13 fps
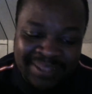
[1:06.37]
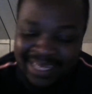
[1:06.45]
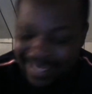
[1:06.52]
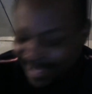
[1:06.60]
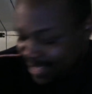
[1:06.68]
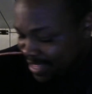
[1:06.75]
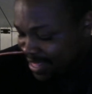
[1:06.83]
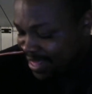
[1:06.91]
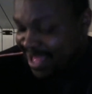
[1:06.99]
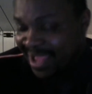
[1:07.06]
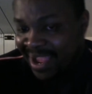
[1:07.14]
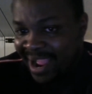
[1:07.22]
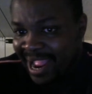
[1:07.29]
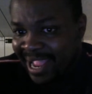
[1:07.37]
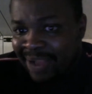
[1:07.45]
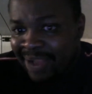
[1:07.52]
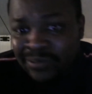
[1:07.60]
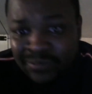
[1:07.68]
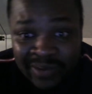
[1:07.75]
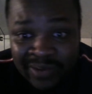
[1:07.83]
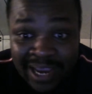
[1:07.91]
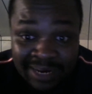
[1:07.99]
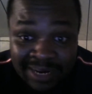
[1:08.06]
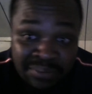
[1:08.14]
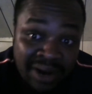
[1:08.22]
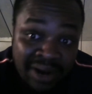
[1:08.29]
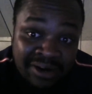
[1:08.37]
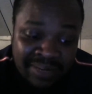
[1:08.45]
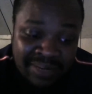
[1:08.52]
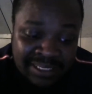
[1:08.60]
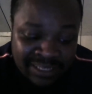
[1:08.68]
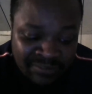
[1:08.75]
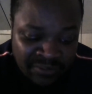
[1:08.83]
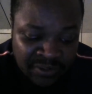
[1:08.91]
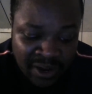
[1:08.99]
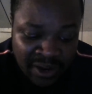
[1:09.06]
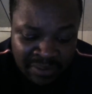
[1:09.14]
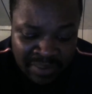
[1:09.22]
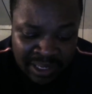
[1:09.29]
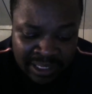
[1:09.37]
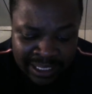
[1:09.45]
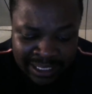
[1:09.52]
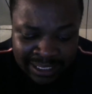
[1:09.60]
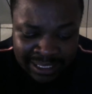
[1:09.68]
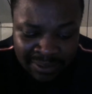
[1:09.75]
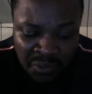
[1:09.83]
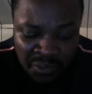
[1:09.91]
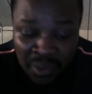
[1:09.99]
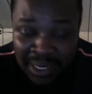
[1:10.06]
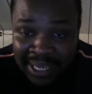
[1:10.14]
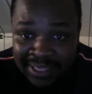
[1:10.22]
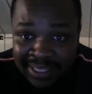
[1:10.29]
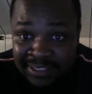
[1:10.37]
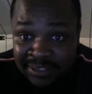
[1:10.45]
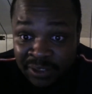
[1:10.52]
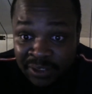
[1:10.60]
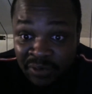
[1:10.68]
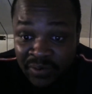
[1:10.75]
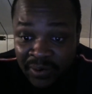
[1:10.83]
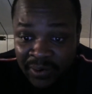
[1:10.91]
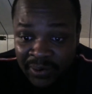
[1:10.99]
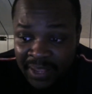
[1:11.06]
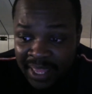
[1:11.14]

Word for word: I, I, I was kind of proud of myself for documenting what I did so far,